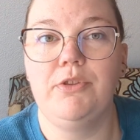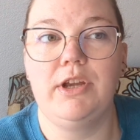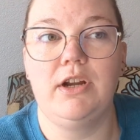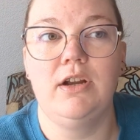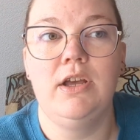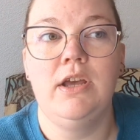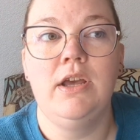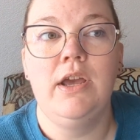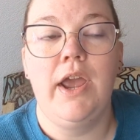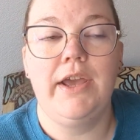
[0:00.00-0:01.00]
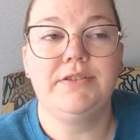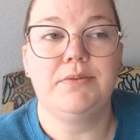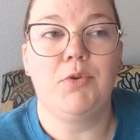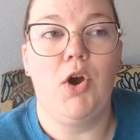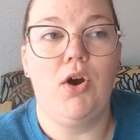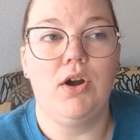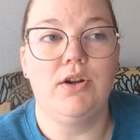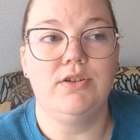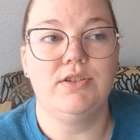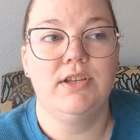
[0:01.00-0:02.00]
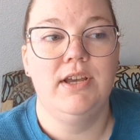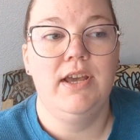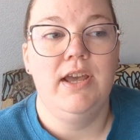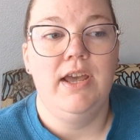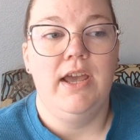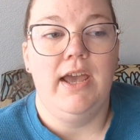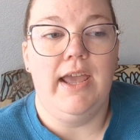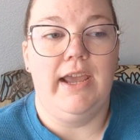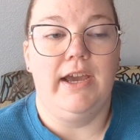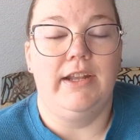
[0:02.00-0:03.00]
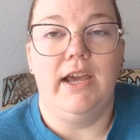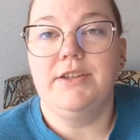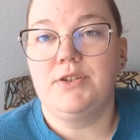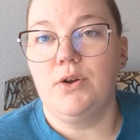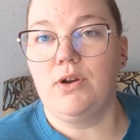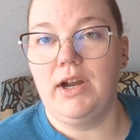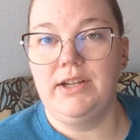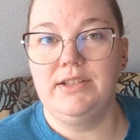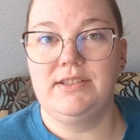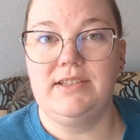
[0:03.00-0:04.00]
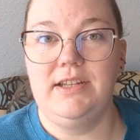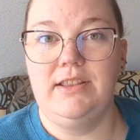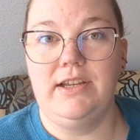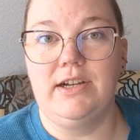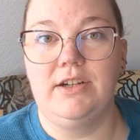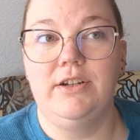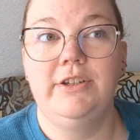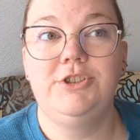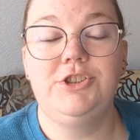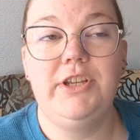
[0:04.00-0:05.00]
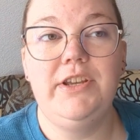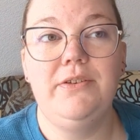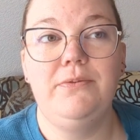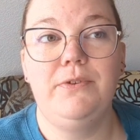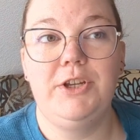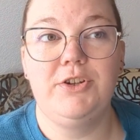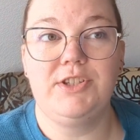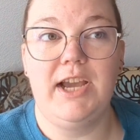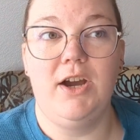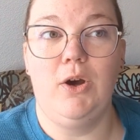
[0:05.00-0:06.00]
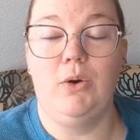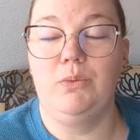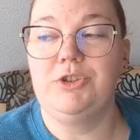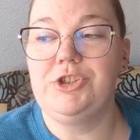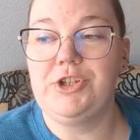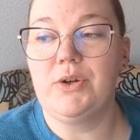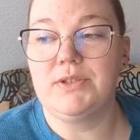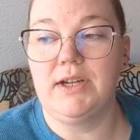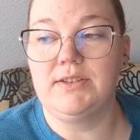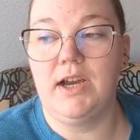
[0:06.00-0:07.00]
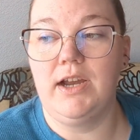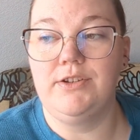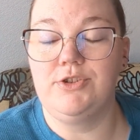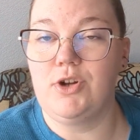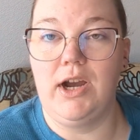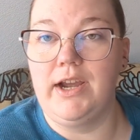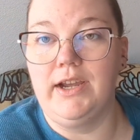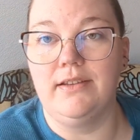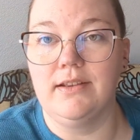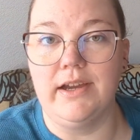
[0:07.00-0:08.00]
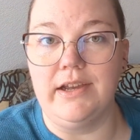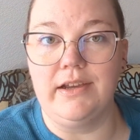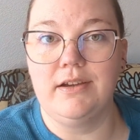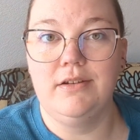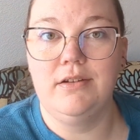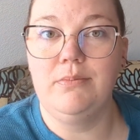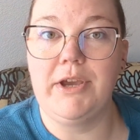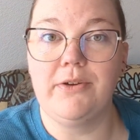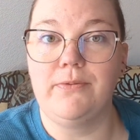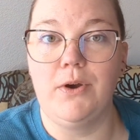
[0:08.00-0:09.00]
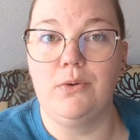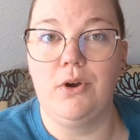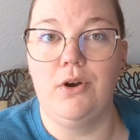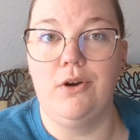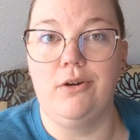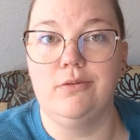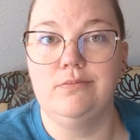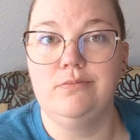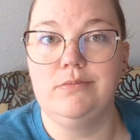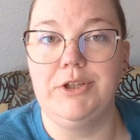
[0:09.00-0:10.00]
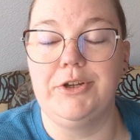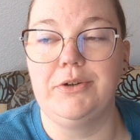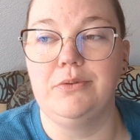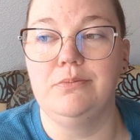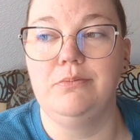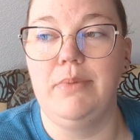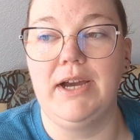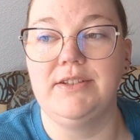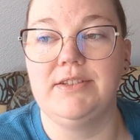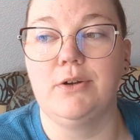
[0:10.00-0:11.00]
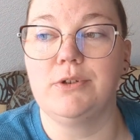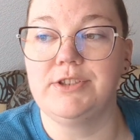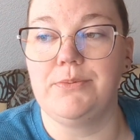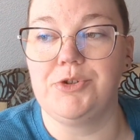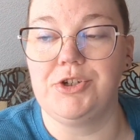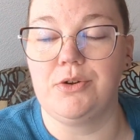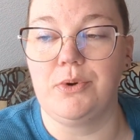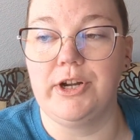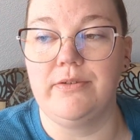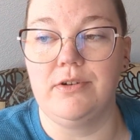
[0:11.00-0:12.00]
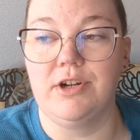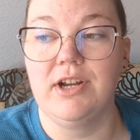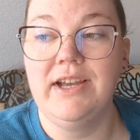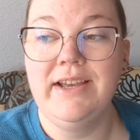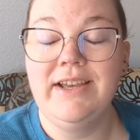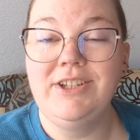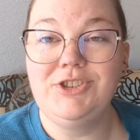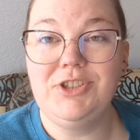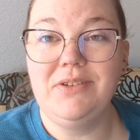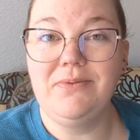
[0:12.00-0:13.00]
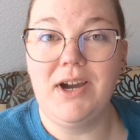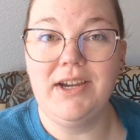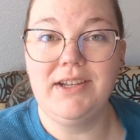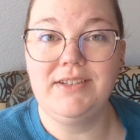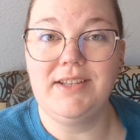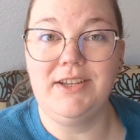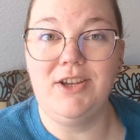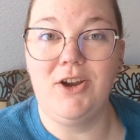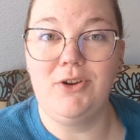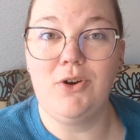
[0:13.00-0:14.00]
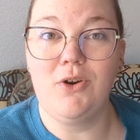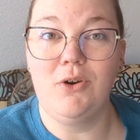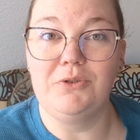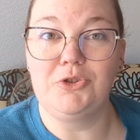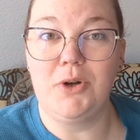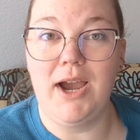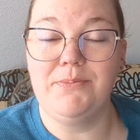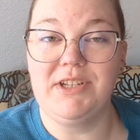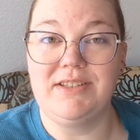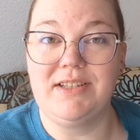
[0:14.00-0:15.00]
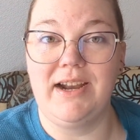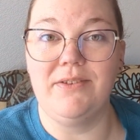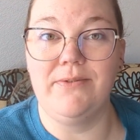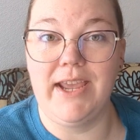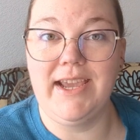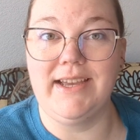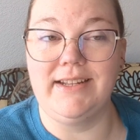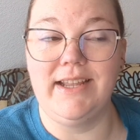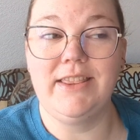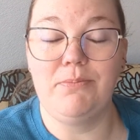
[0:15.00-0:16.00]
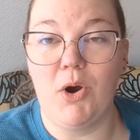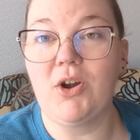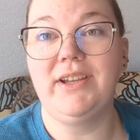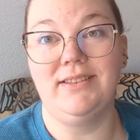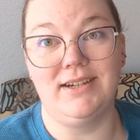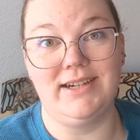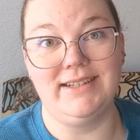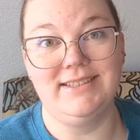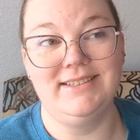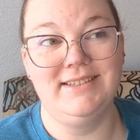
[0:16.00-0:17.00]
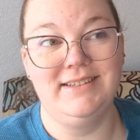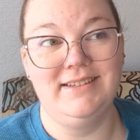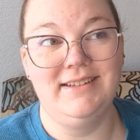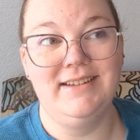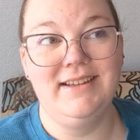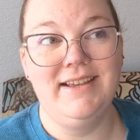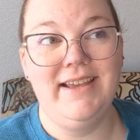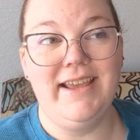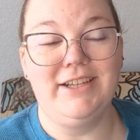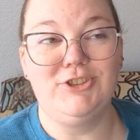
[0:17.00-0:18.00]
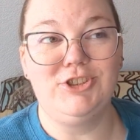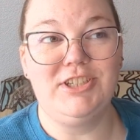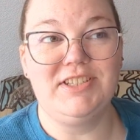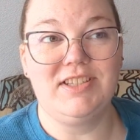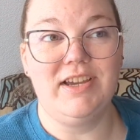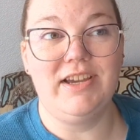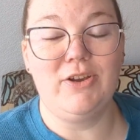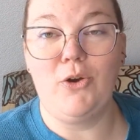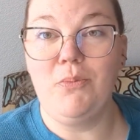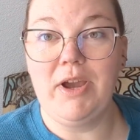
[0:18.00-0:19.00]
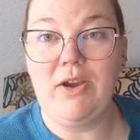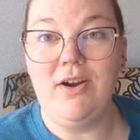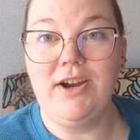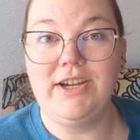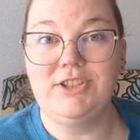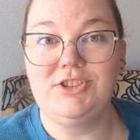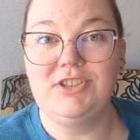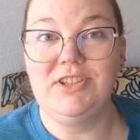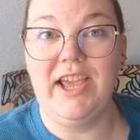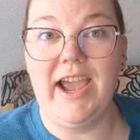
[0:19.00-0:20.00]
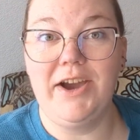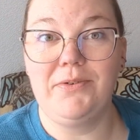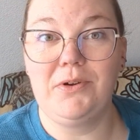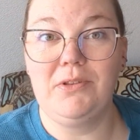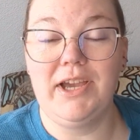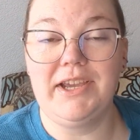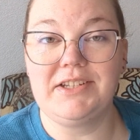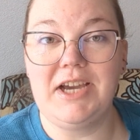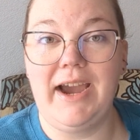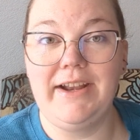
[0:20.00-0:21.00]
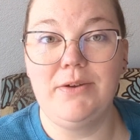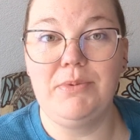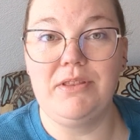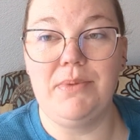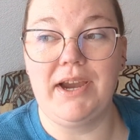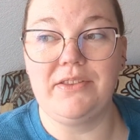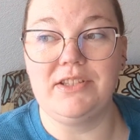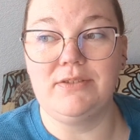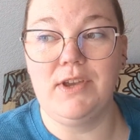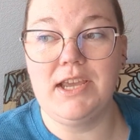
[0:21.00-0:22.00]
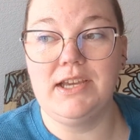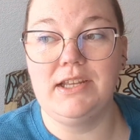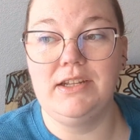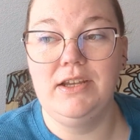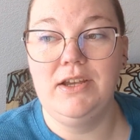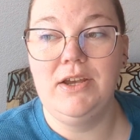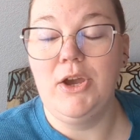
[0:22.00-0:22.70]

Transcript: there and some cars. And as they're all kind of sitting there, she figures out when she goes outside to try and like make a phone call, you know, bad cell reception or whatever, she finds a young girl trapped inside a van in the parking lot. And she's like, oh my gosh, they have her like tied up in the back of this van.